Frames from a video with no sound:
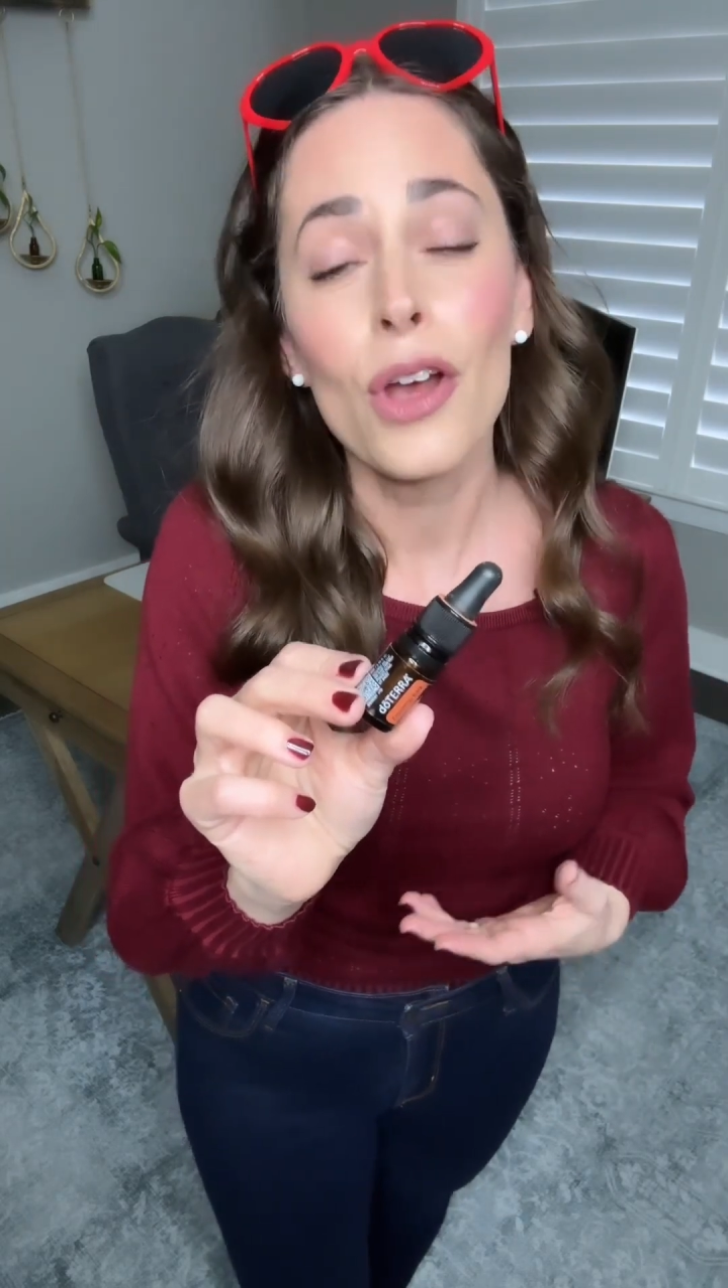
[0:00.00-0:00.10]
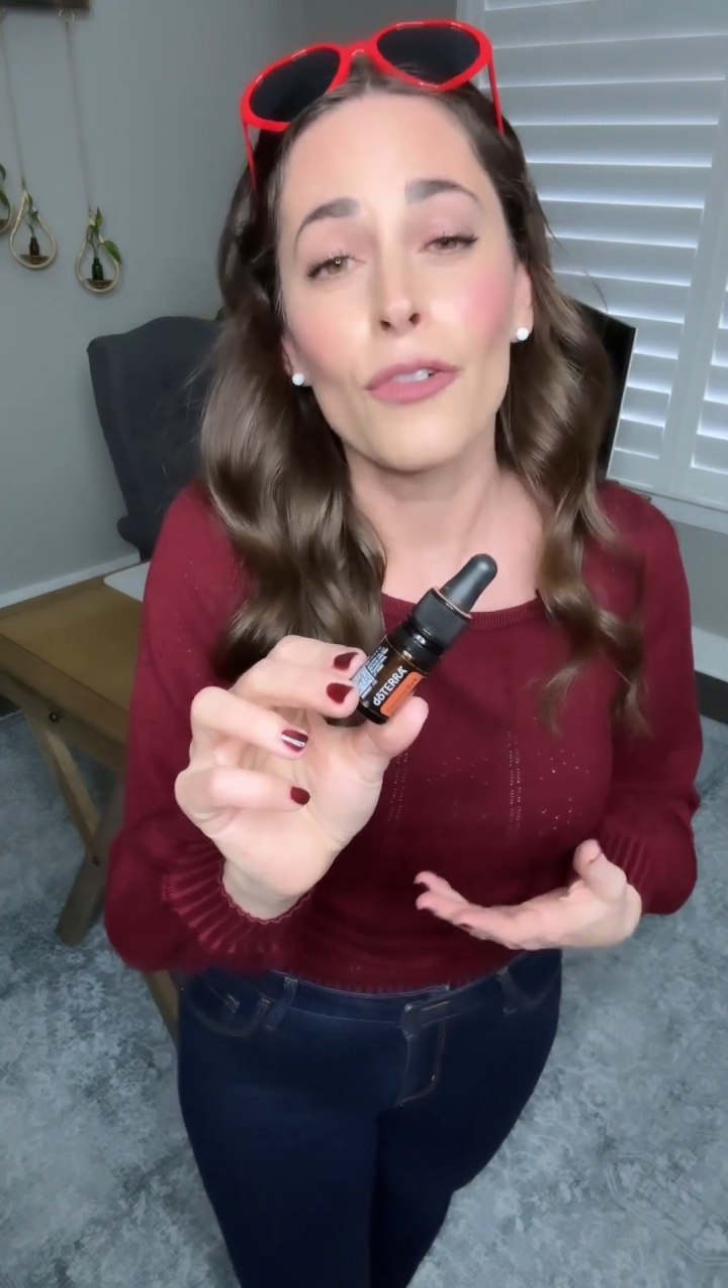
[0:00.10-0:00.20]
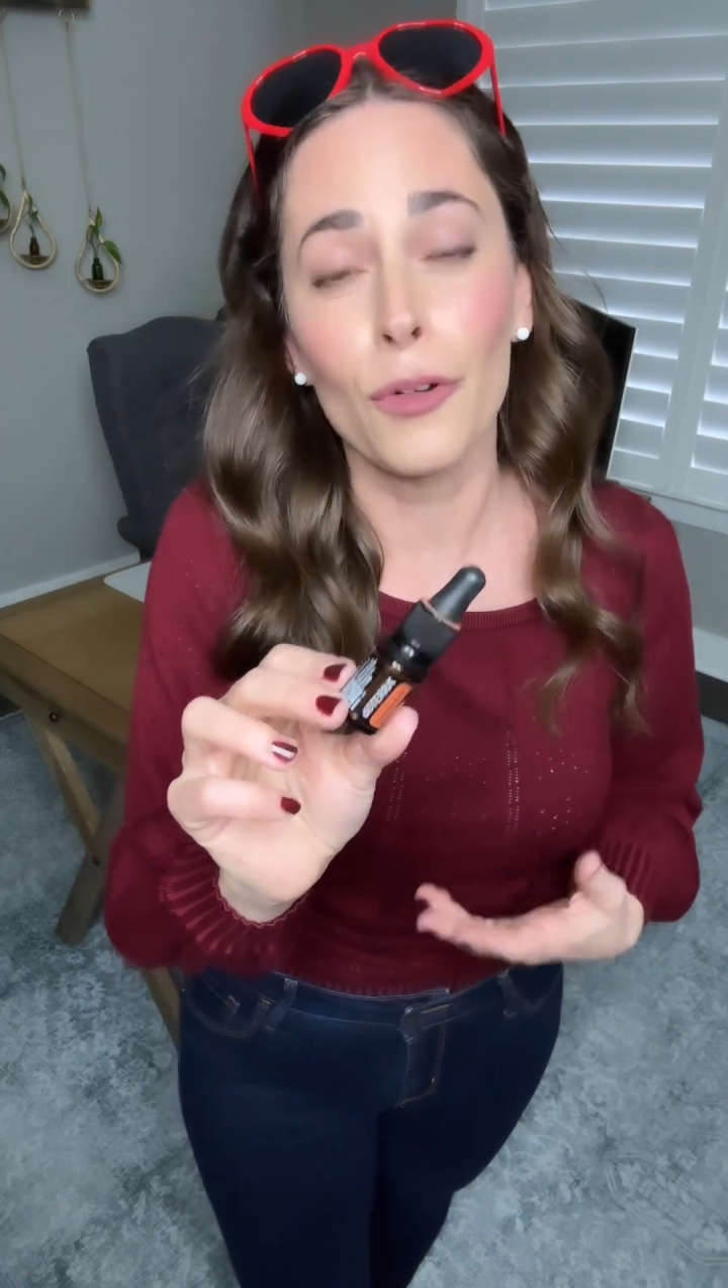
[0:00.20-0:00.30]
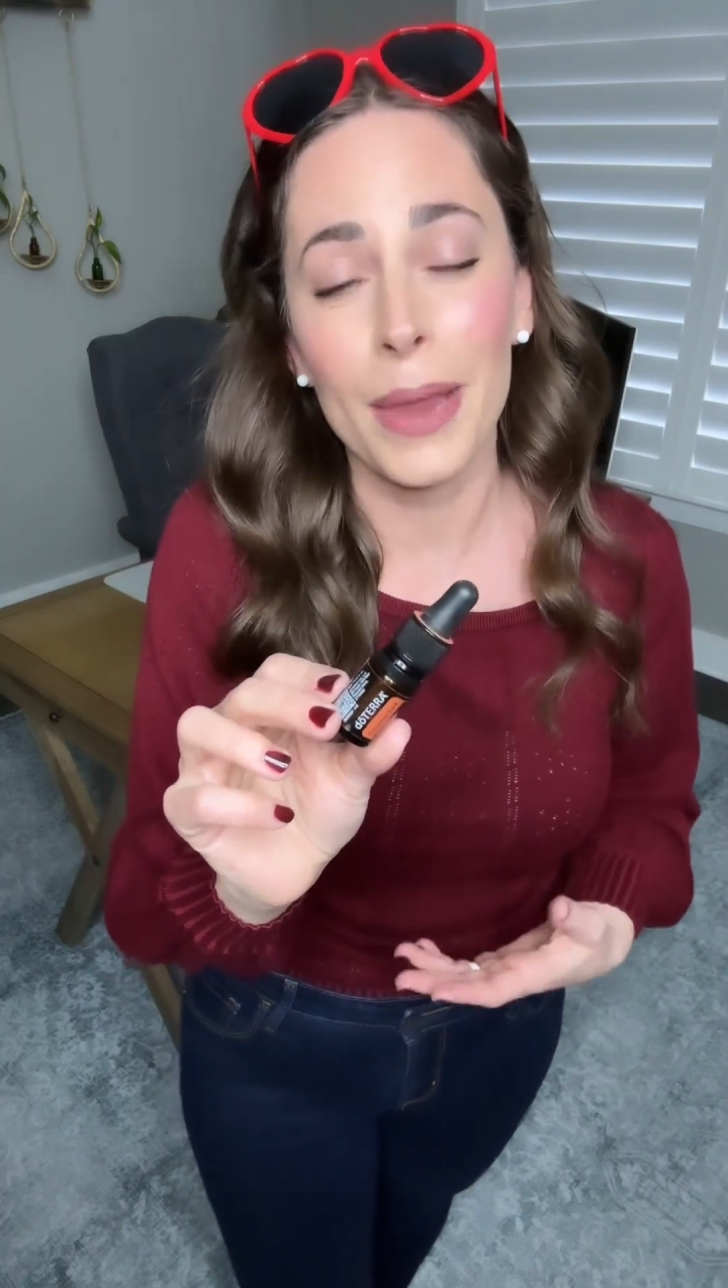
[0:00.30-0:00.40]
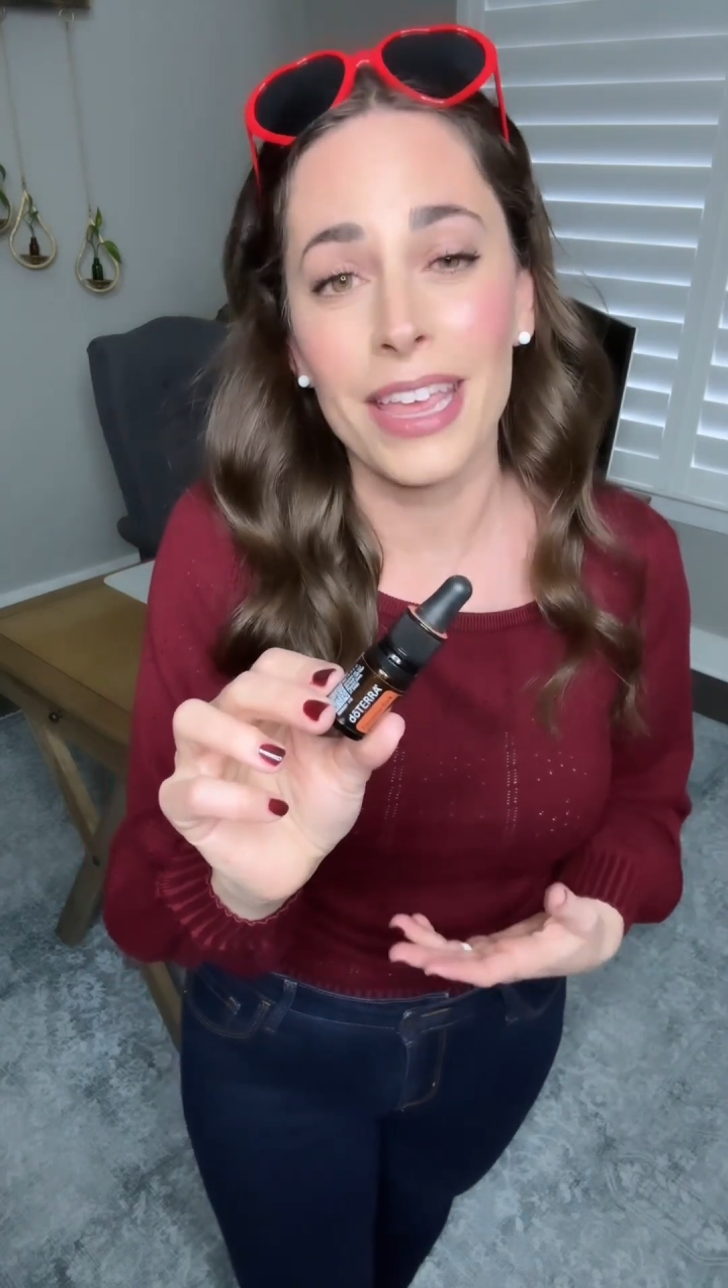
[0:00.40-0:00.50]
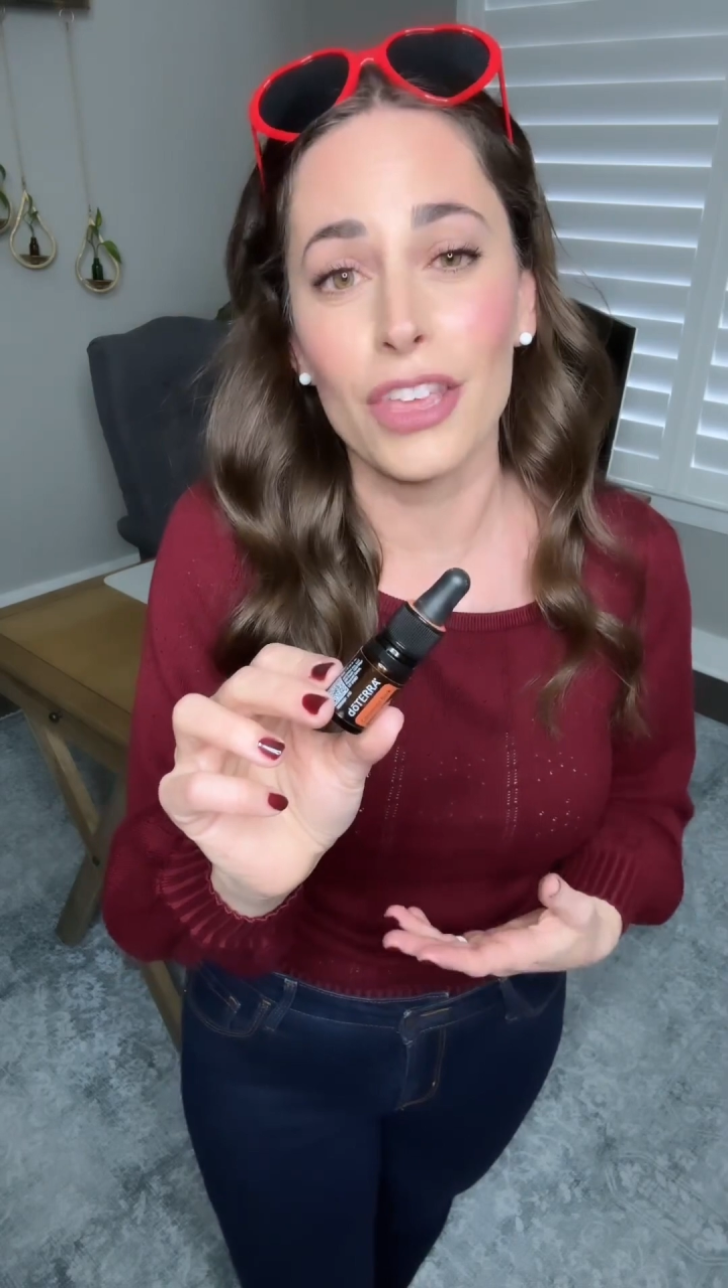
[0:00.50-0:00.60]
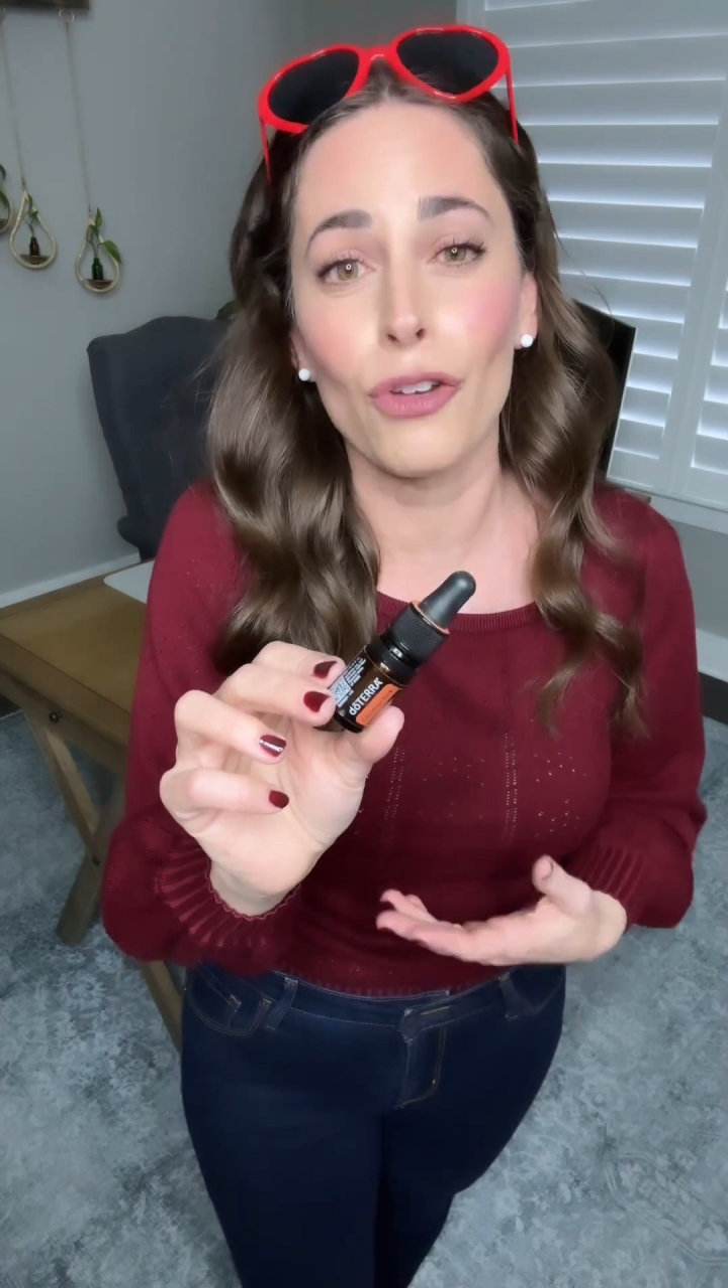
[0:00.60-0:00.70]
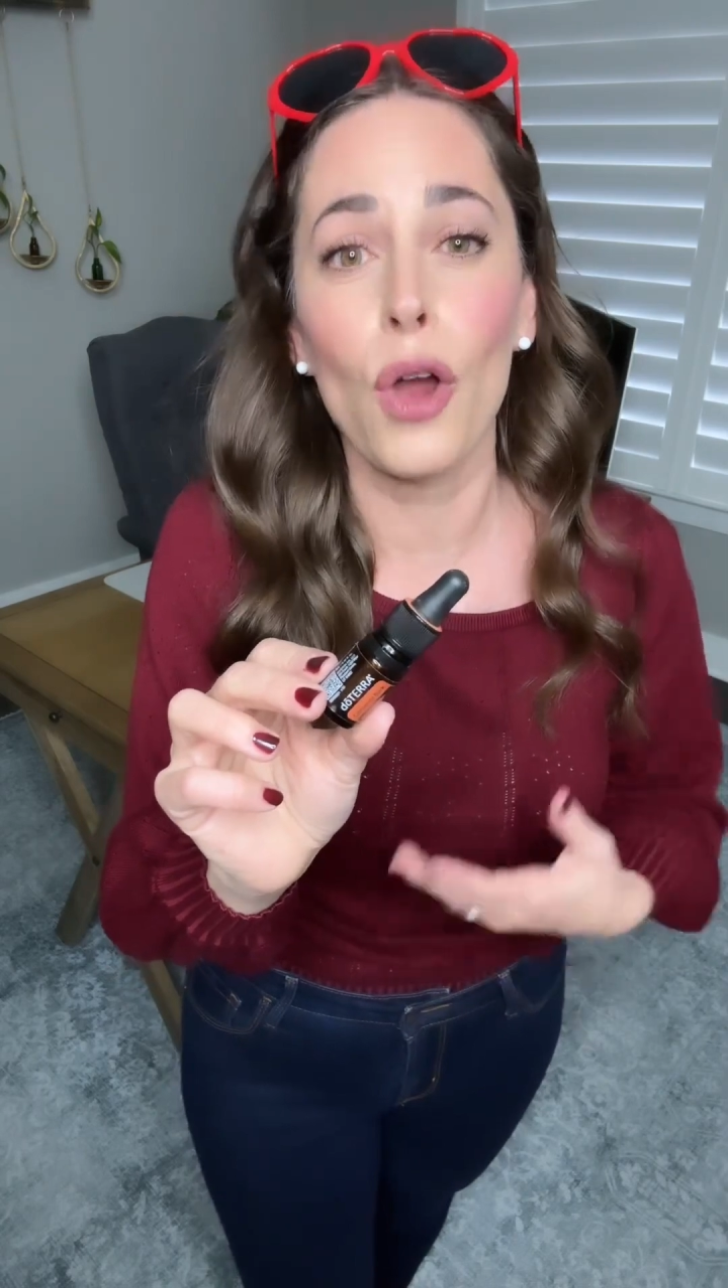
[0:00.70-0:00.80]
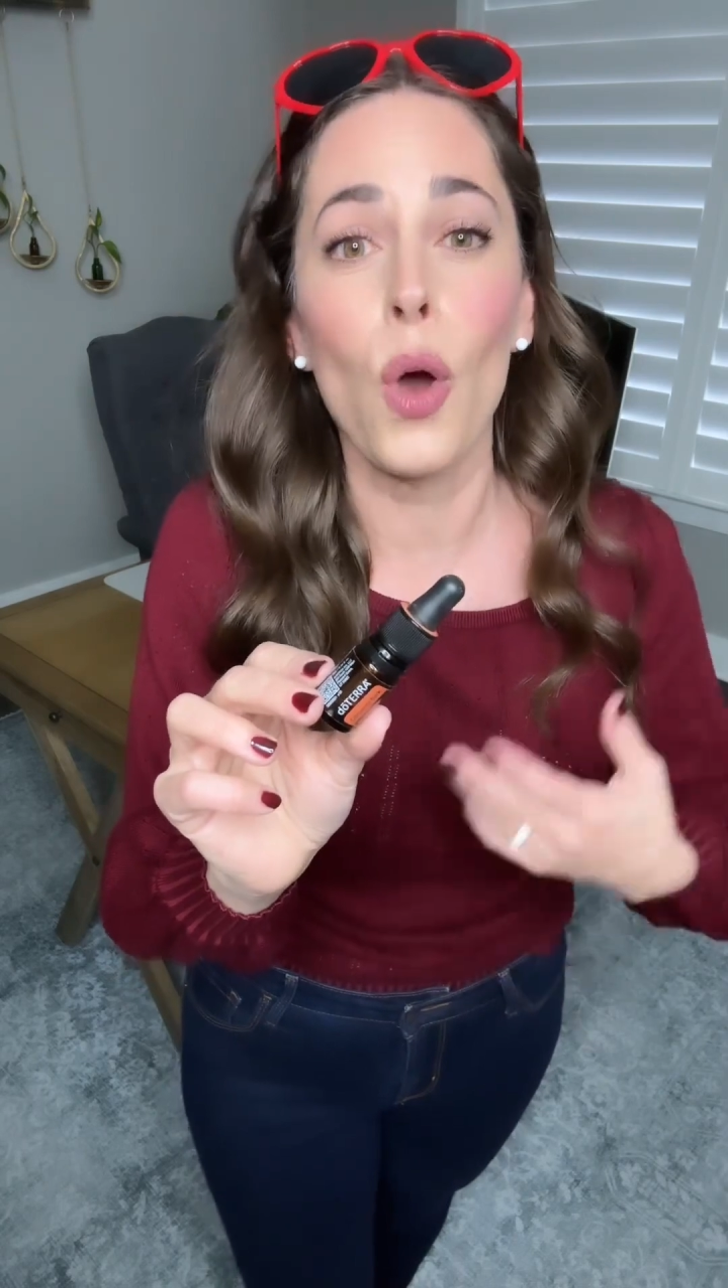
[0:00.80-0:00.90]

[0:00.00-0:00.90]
for making your